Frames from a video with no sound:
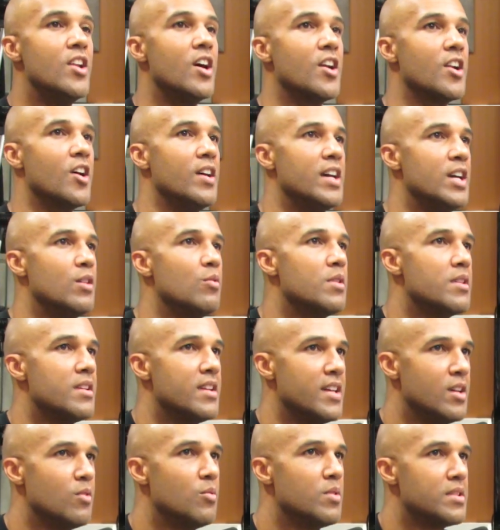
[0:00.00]
No.
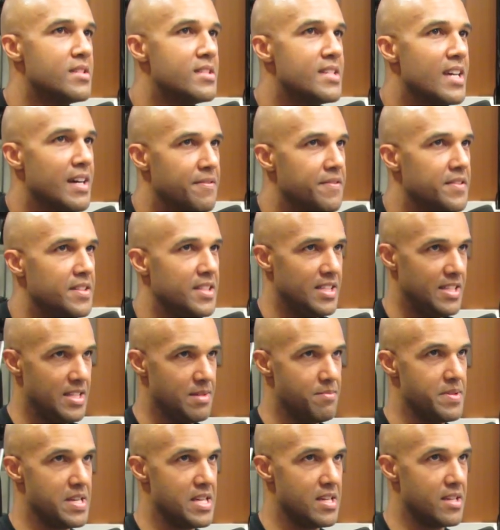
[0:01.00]
It would
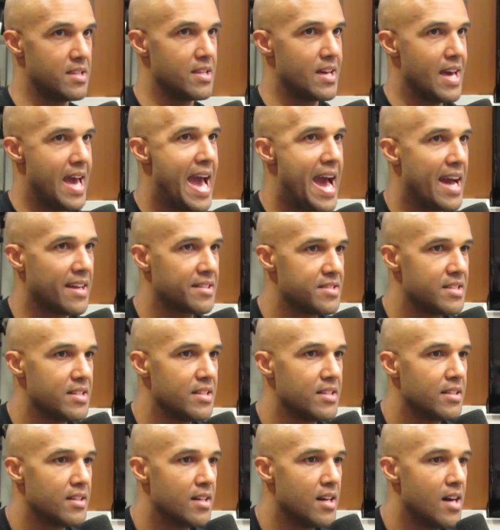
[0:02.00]
definitely be the
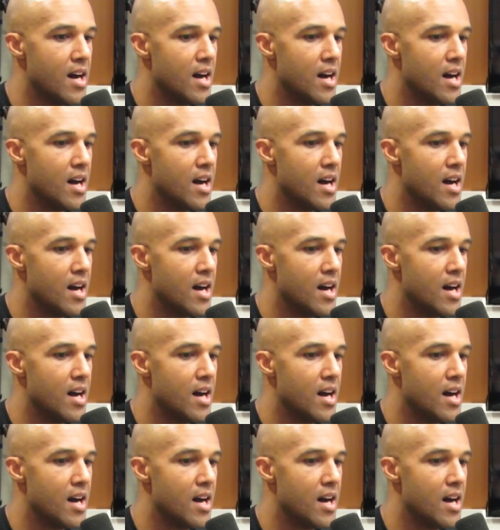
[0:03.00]
acting,